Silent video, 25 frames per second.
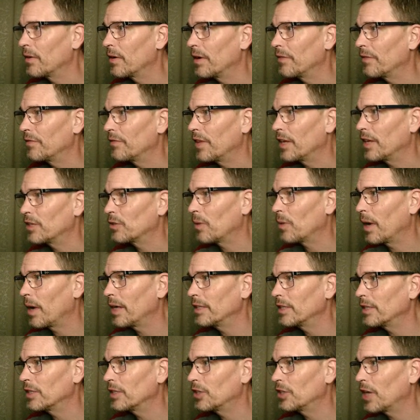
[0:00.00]
If they tried
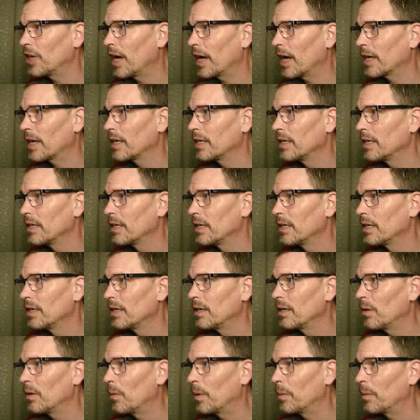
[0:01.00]
to check,
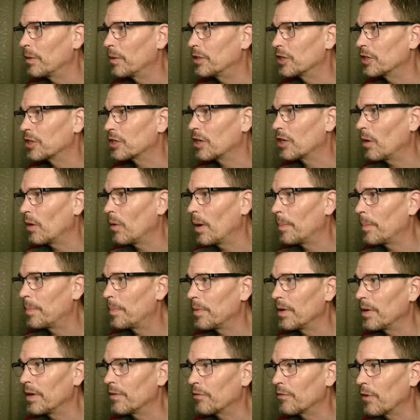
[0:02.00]
we would just go up
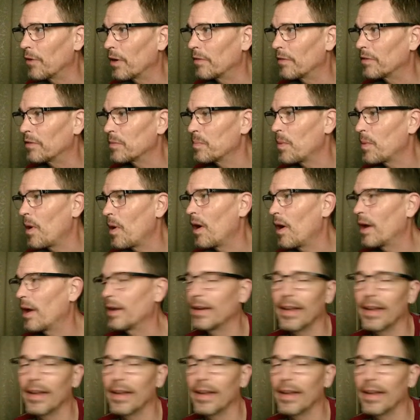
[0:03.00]
in front of the pawn.